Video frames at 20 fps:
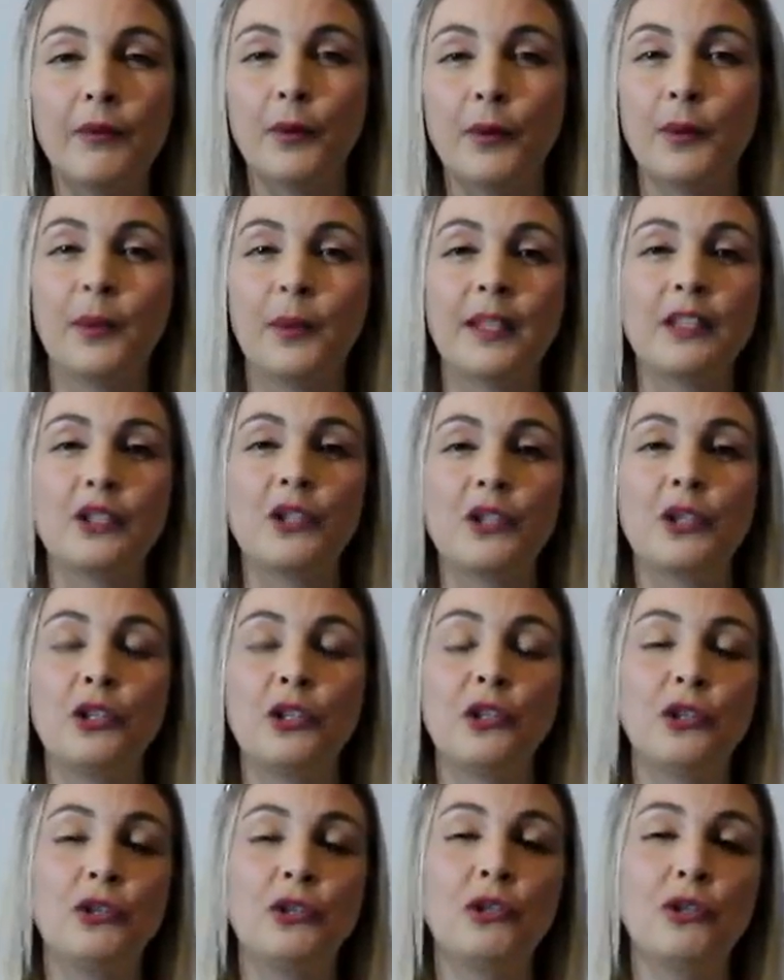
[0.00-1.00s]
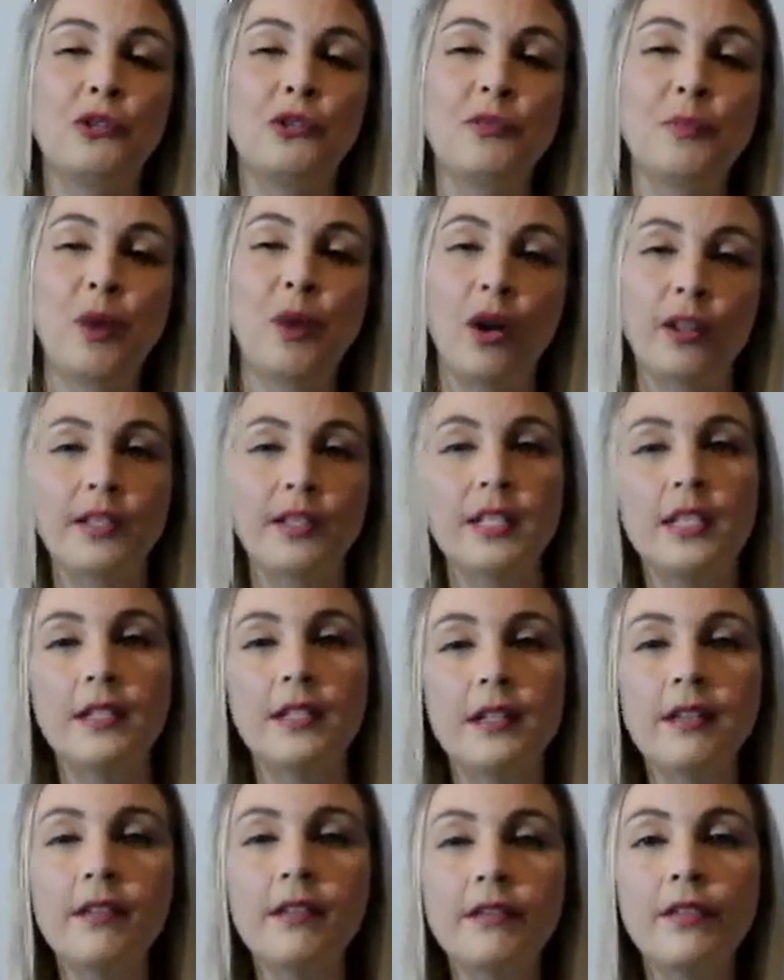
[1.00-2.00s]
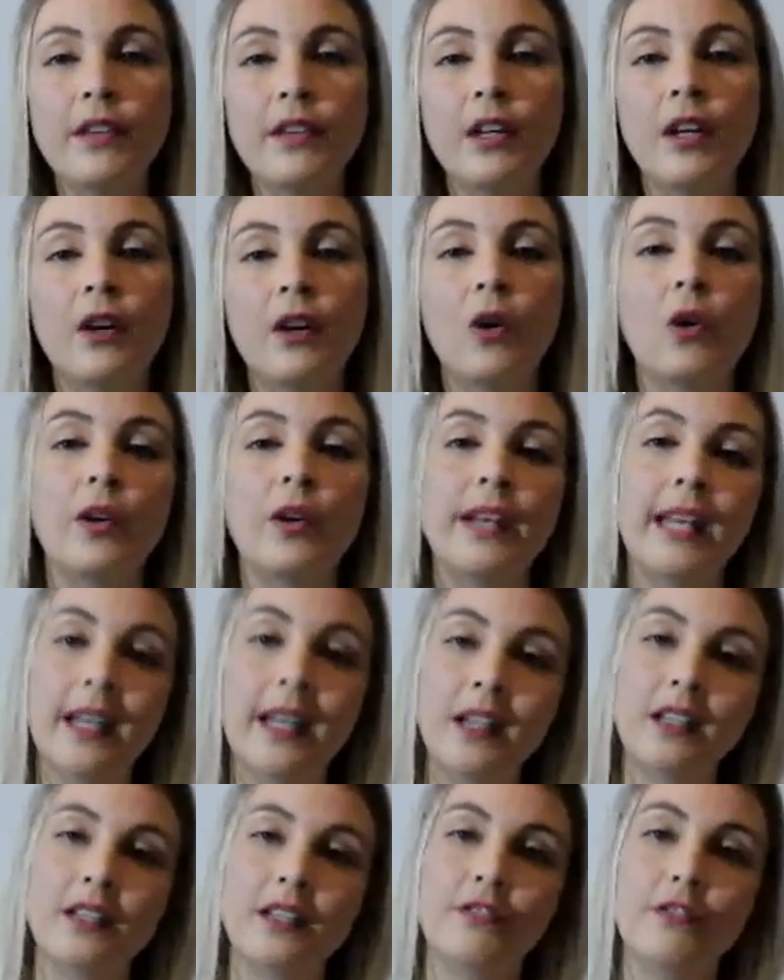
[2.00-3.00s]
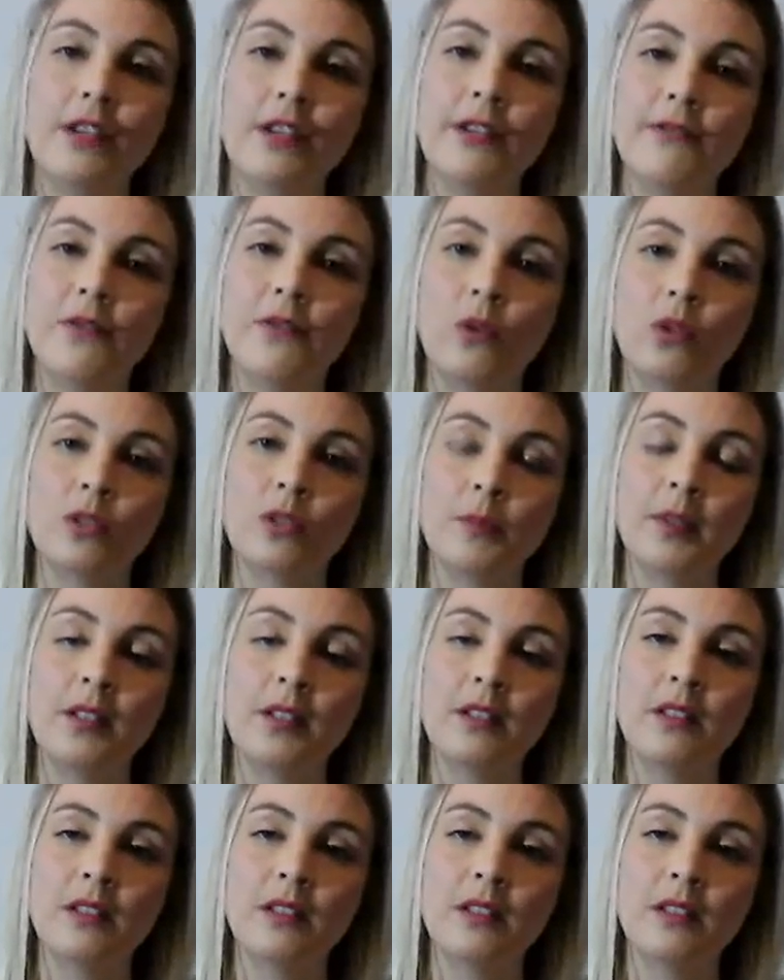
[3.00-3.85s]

want to use positive or negative reinforcement.